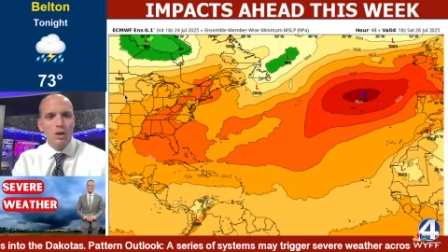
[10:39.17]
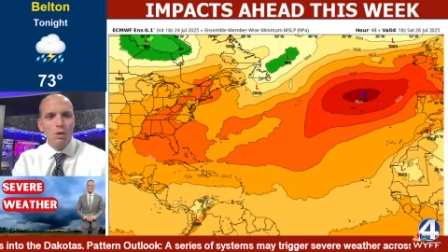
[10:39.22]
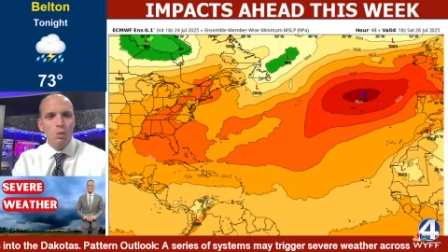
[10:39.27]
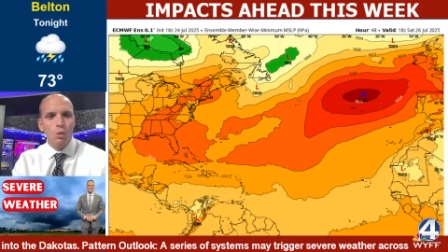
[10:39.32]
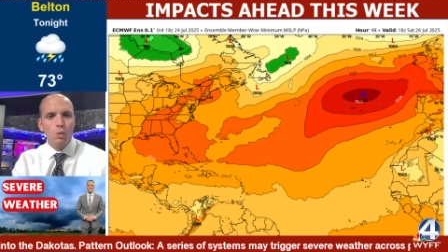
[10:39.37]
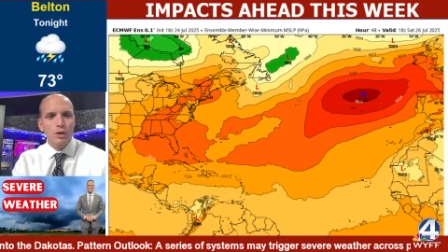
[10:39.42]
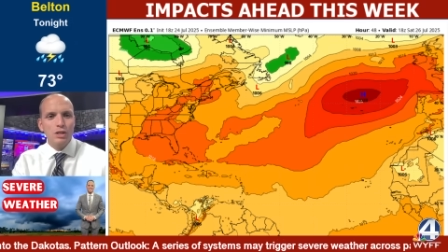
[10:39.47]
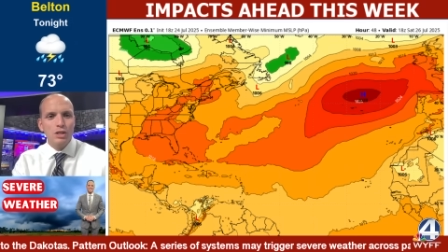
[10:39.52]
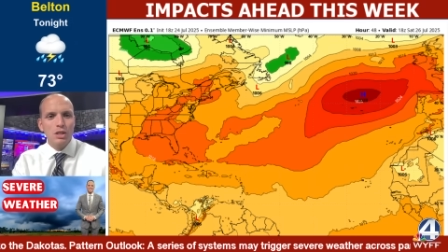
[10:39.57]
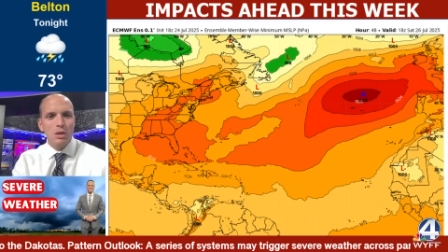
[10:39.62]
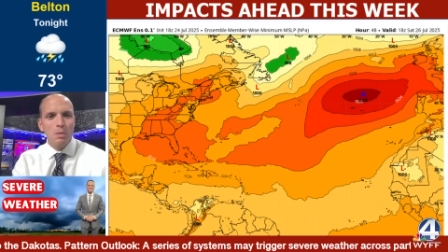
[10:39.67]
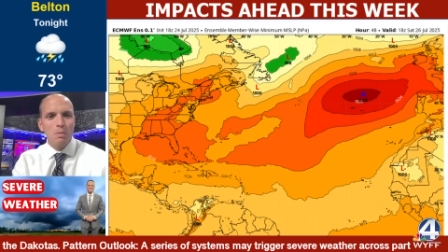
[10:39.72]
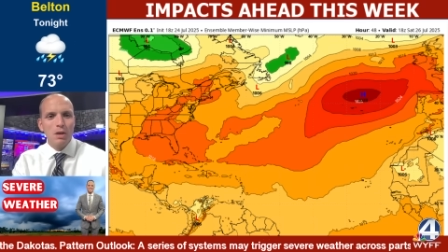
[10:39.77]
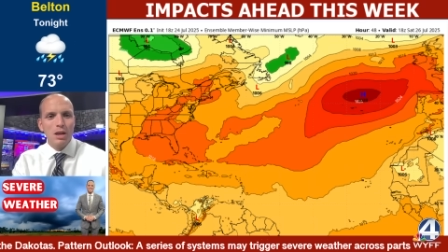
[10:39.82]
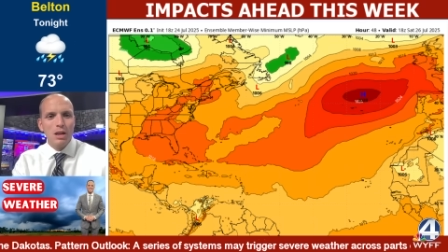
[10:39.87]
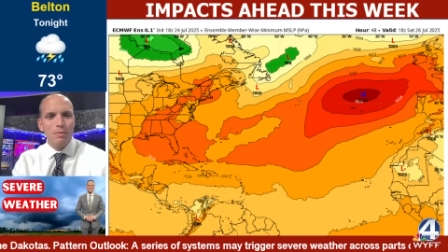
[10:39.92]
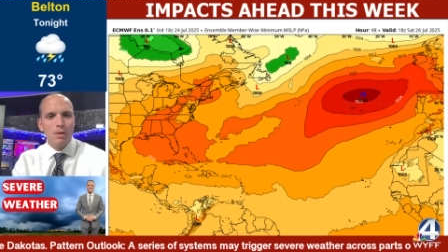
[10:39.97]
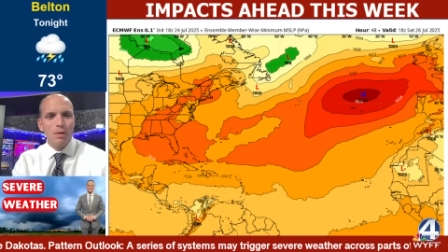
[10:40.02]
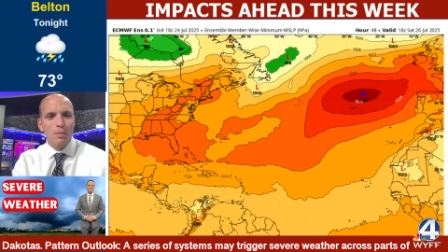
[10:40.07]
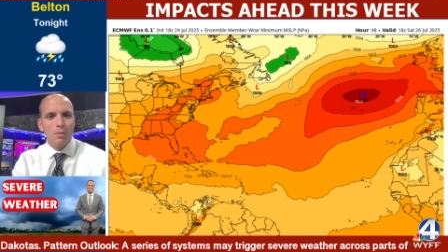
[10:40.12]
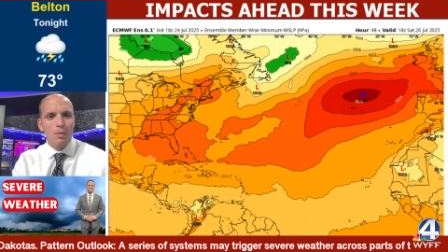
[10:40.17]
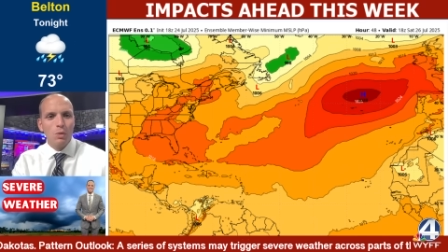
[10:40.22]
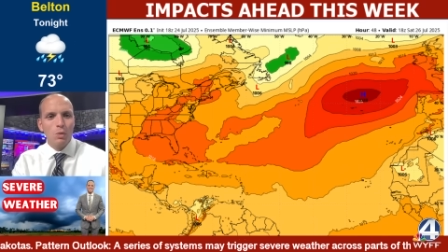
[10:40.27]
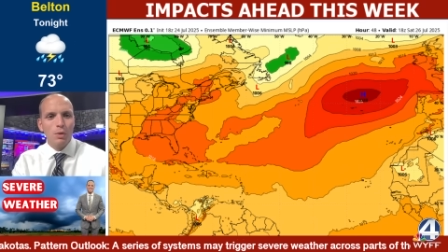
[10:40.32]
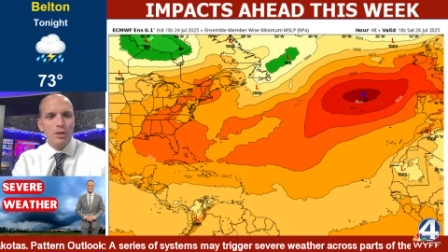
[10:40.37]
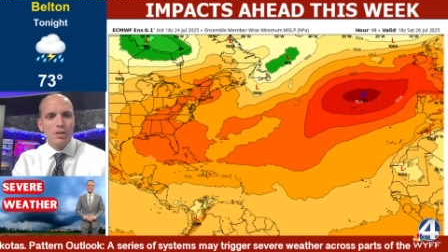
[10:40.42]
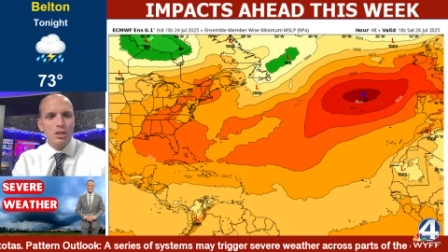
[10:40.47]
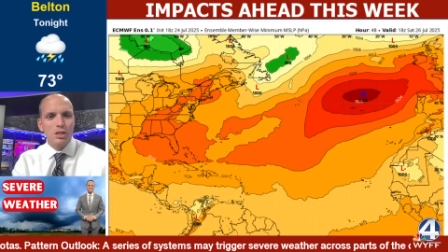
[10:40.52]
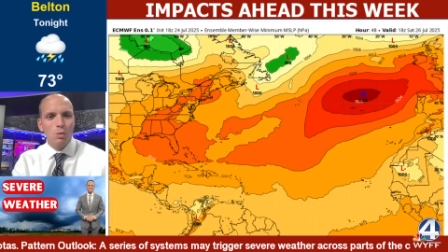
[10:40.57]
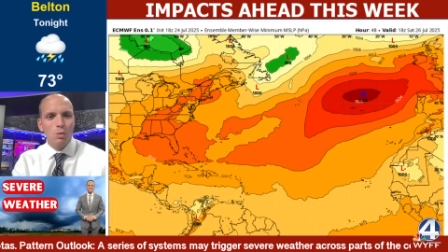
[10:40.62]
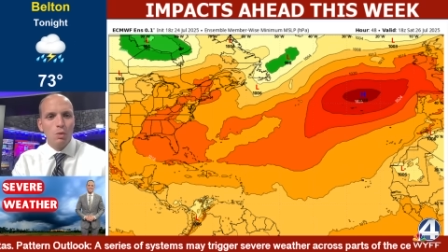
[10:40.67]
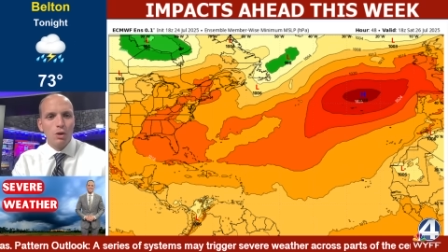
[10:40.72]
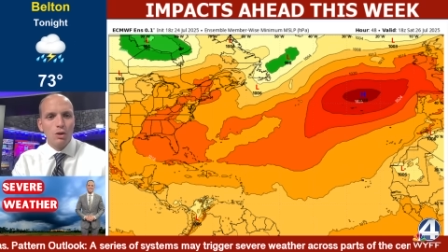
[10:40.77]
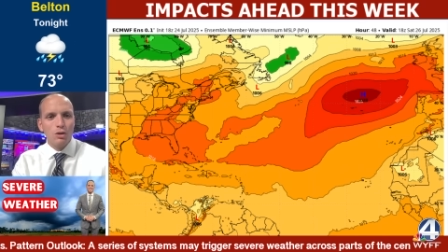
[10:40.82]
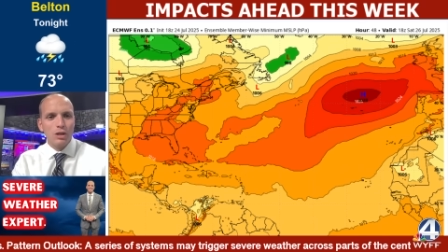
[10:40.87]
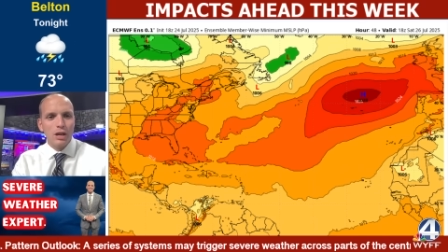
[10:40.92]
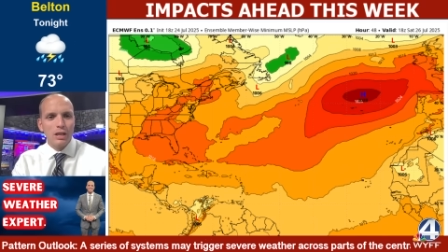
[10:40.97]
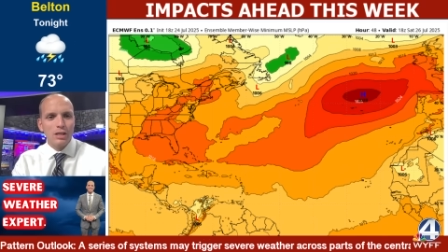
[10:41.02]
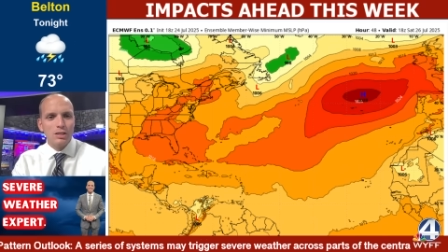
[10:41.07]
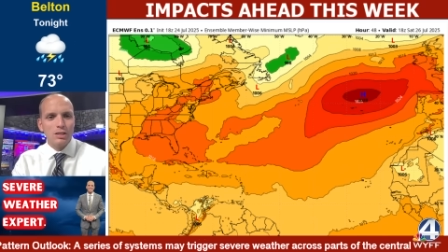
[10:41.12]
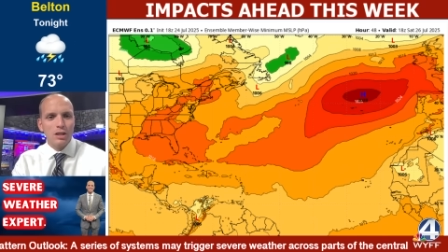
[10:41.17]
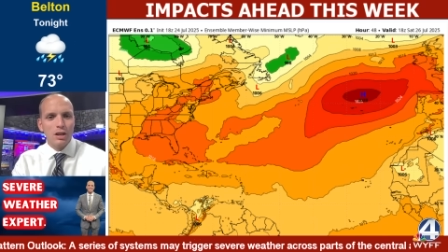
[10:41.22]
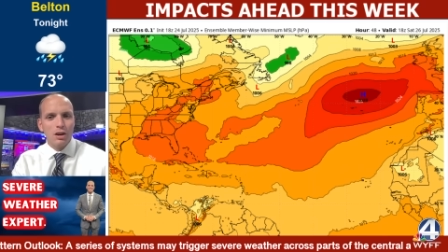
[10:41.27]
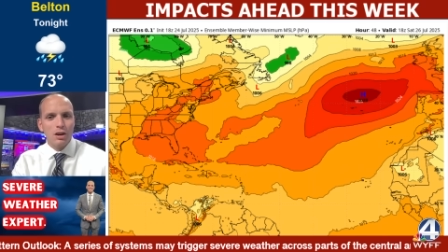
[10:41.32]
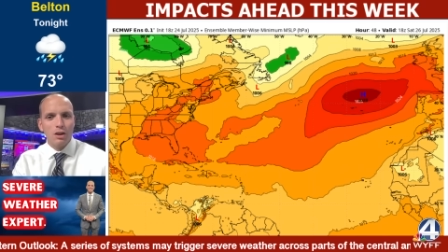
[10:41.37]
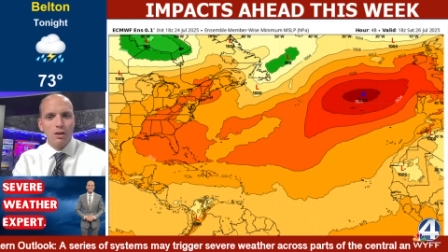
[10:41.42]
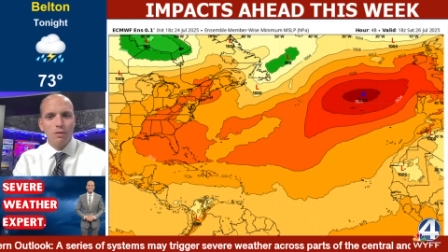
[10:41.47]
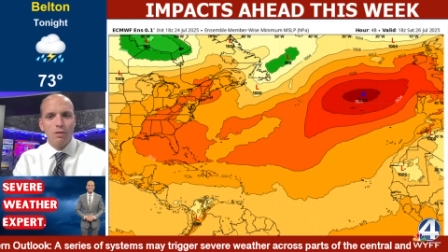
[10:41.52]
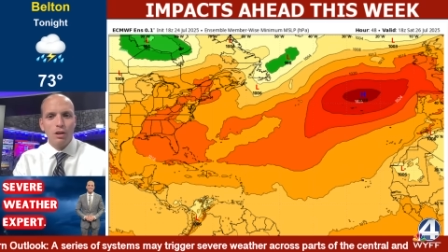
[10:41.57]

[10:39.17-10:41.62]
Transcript: What's the minimum? What's the worst case scenario?